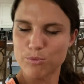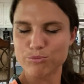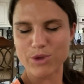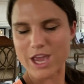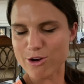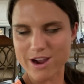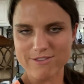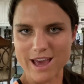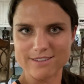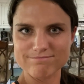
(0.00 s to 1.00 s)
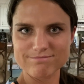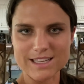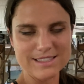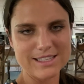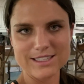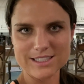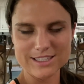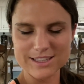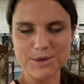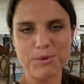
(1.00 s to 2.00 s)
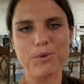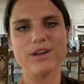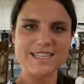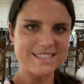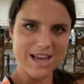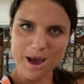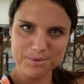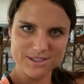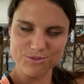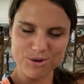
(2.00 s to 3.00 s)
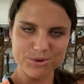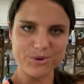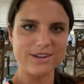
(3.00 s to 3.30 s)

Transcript: we ain't gonna have that. That's not the kind of thing we want. That's the opposite of what we want.